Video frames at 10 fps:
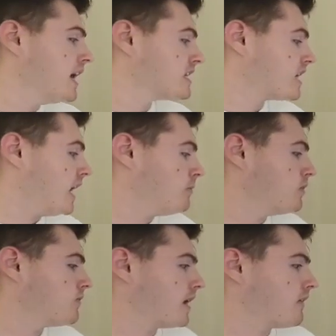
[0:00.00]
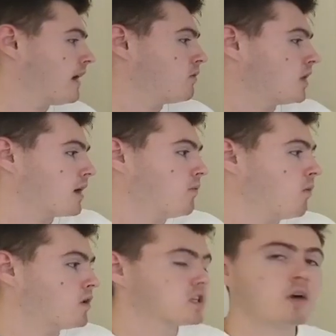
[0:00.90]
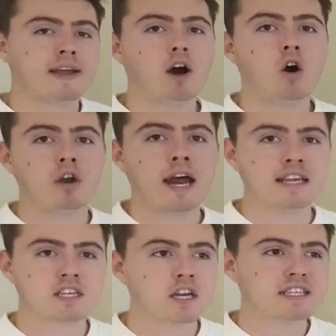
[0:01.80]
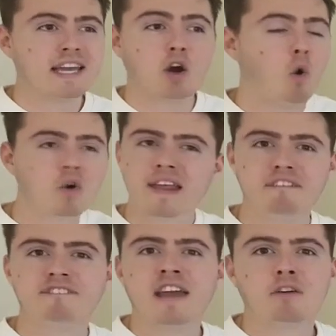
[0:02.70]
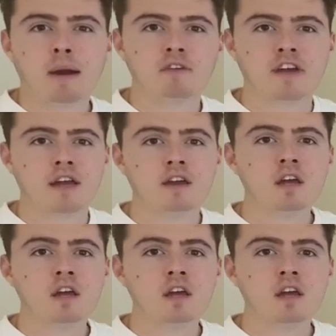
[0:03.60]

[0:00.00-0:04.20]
It's going to help you figure out like what's going on, and it's going to take all of that fear out of it.